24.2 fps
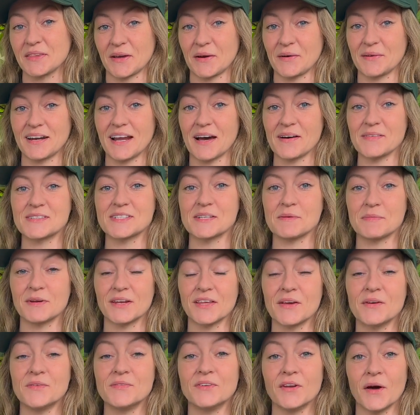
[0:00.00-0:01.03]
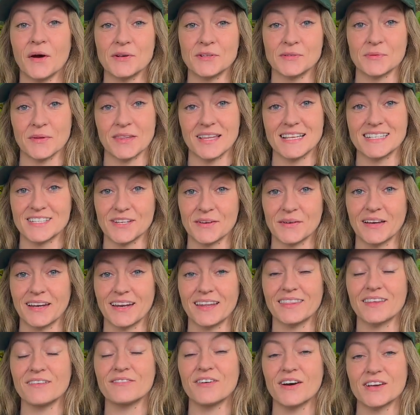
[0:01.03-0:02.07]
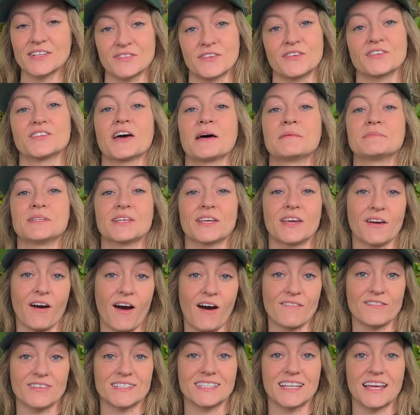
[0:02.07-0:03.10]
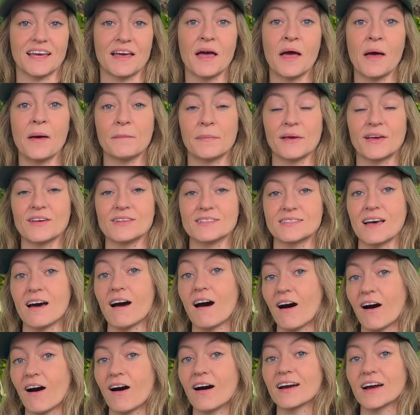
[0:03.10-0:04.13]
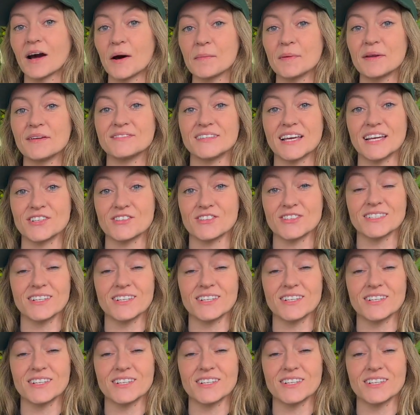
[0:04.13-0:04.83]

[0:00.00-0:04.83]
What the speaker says: going out with somebody who knows what they're doing the first few times that you harvest it, because there are a couple of dangerous